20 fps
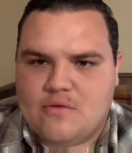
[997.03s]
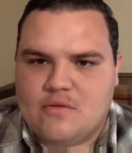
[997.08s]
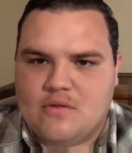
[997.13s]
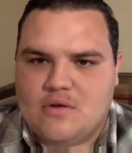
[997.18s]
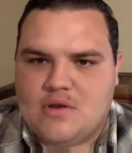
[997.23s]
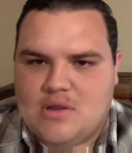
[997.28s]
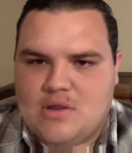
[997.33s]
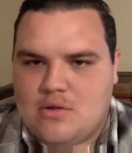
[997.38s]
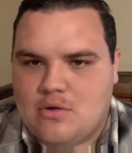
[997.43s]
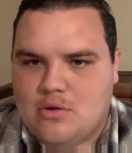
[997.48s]
the
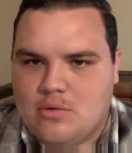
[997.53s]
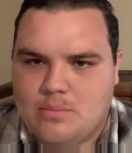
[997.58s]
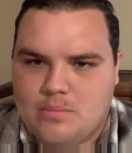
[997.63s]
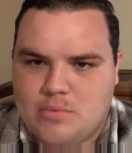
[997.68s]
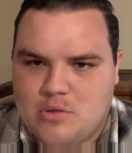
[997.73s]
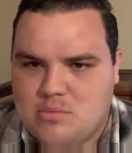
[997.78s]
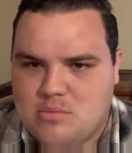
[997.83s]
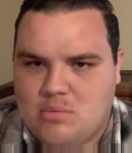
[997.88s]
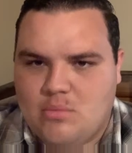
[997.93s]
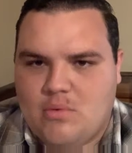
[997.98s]
day you're
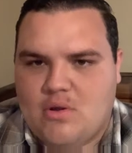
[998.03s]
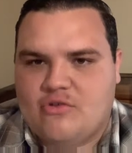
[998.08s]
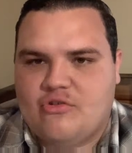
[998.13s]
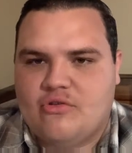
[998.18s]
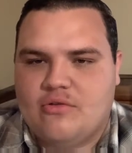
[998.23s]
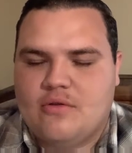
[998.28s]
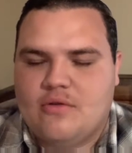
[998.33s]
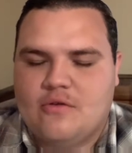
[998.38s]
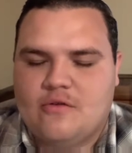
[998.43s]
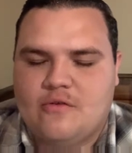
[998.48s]
gonna be
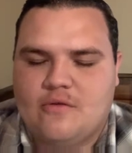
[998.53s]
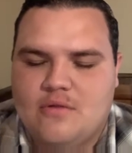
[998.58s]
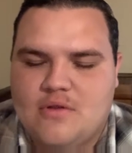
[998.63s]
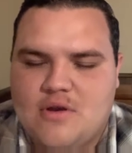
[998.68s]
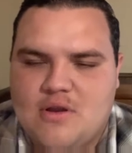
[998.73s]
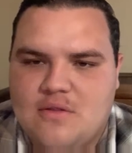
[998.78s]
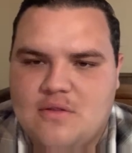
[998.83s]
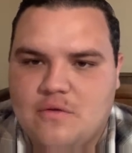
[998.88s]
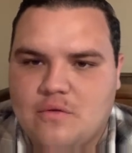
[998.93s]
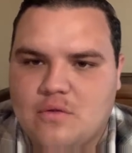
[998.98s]
watching this or the
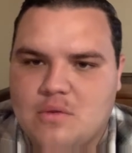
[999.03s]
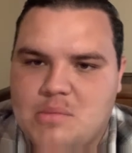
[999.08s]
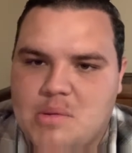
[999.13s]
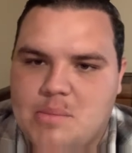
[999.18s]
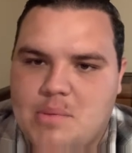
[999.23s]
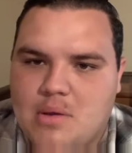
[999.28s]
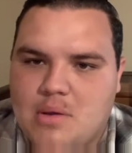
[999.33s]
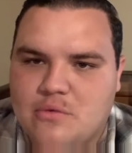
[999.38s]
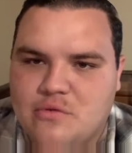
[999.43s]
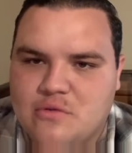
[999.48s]
day this is gonna be
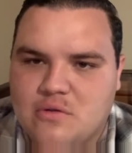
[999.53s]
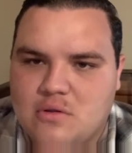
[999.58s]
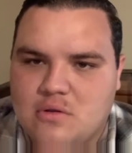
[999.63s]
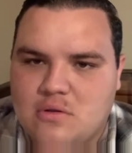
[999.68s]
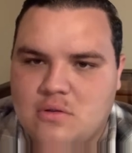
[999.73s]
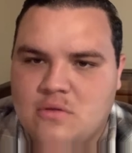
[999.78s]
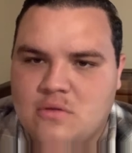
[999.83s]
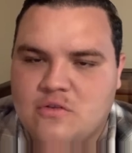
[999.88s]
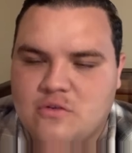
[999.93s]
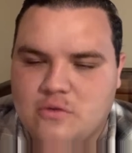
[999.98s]
posted.
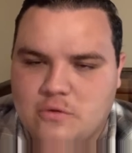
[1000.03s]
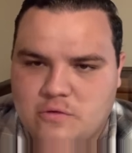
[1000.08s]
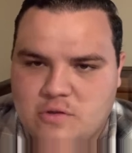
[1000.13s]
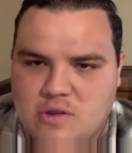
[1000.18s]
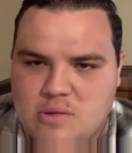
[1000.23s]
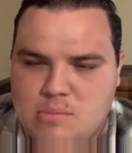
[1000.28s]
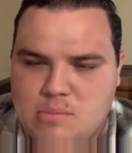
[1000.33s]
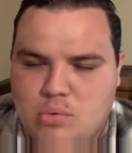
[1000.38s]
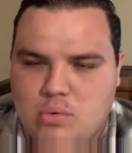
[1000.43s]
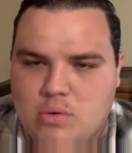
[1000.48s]
It's
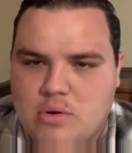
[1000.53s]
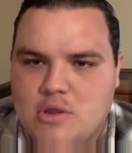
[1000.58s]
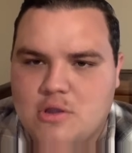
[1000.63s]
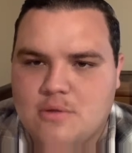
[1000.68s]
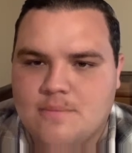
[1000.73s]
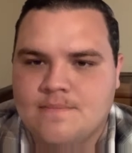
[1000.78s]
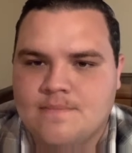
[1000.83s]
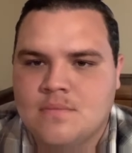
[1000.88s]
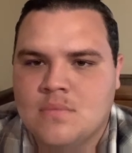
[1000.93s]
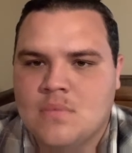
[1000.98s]
Tuesday
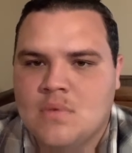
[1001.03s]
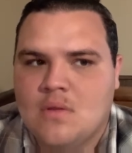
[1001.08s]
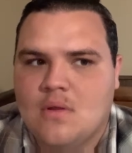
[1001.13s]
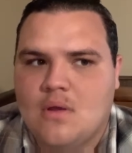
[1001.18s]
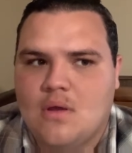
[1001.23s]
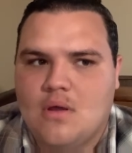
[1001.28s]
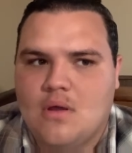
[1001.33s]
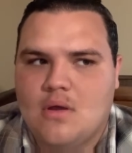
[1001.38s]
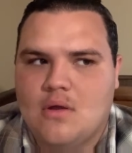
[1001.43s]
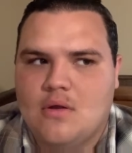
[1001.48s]
morning,
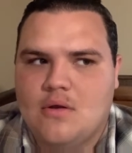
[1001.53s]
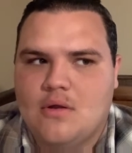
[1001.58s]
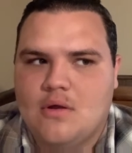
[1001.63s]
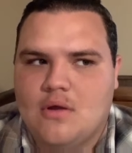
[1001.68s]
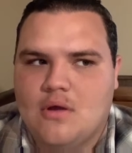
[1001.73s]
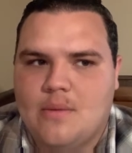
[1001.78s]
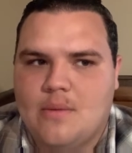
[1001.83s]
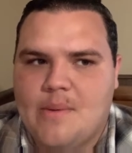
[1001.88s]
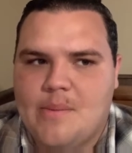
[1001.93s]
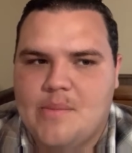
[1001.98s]
and
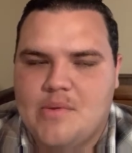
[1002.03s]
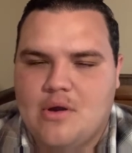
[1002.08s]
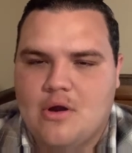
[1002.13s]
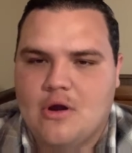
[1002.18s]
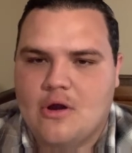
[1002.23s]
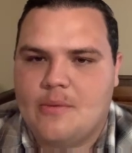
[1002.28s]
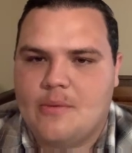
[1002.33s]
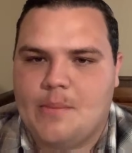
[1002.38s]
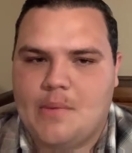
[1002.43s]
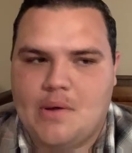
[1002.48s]
I'm
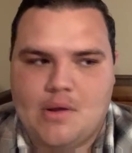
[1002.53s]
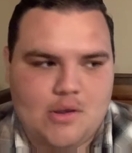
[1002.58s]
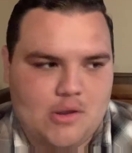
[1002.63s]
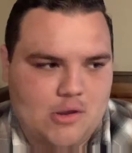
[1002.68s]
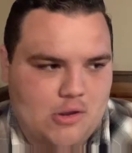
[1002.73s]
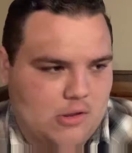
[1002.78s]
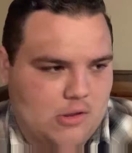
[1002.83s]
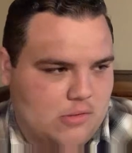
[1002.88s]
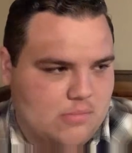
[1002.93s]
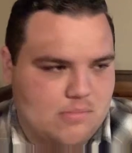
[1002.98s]
here at
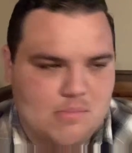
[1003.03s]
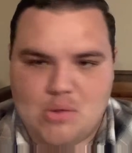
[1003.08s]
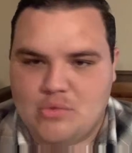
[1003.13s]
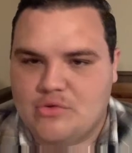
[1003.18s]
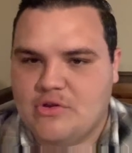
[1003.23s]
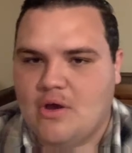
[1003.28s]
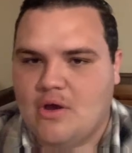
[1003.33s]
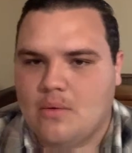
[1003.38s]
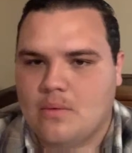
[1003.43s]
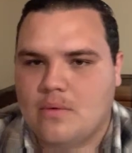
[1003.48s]
my
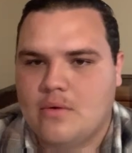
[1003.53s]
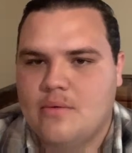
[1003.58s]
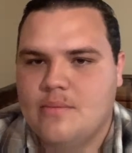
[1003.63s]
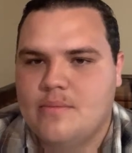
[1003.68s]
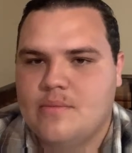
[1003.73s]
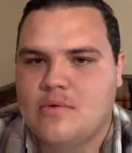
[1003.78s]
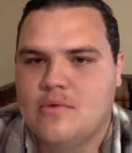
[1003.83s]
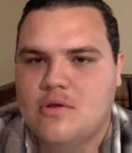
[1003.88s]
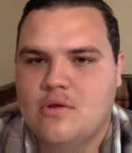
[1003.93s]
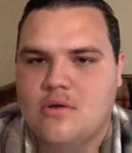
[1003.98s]
motel
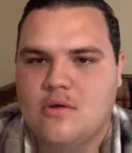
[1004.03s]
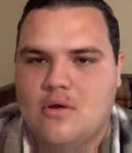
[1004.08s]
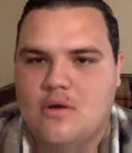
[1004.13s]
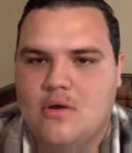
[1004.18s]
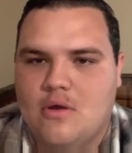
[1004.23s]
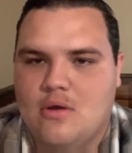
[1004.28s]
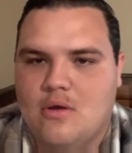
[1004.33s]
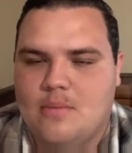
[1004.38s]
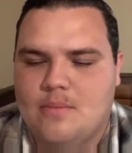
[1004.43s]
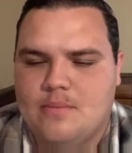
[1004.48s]
room.
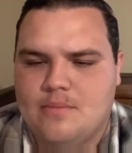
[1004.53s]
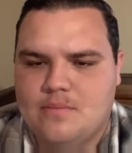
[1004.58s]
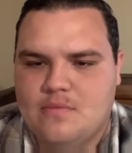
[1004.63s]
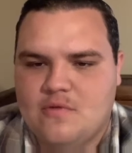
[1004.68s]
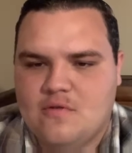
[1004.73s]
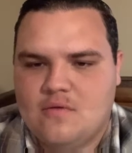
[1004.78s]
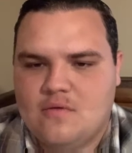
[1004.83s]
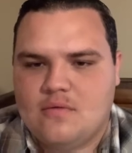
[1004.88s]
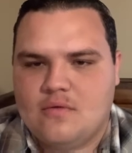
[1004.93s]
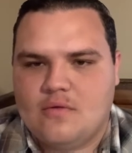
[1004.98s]

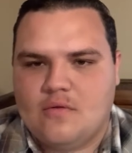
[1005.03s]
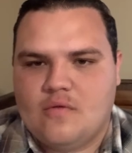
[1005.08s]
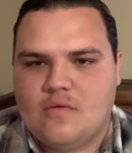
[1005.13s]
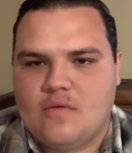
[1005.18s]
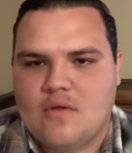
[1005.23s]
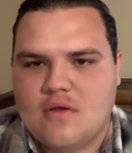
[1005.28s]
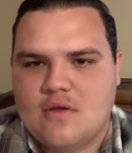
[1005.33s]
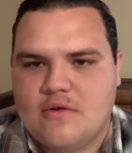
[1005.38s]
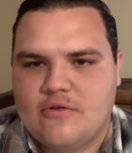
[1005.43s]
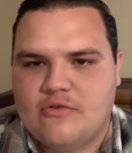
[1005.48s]
This
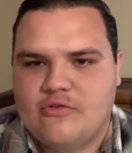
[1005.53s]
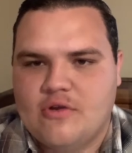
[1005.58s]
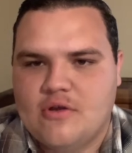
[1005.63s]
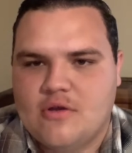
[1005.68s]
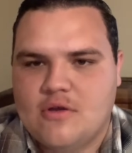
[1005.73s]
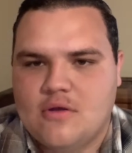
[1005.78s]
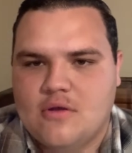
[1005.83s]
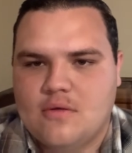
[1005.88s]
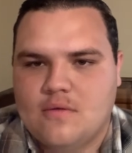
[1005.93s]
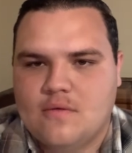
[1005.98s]
thing is
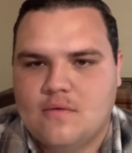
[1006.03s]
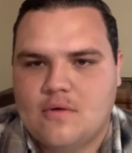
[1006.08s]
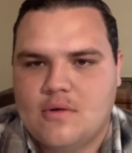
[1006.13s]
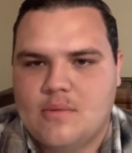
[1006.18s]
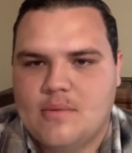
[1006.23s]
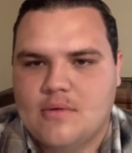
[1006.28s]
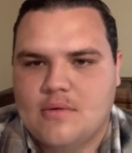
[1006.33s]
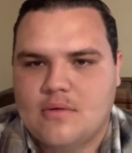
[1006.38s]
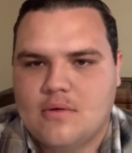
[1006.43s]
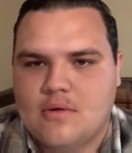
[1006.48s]
shaking, sorry
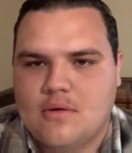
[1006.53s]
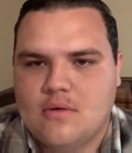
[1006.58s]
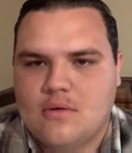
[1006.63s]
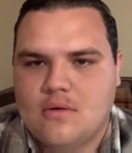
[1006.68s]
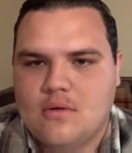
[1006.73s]
about that.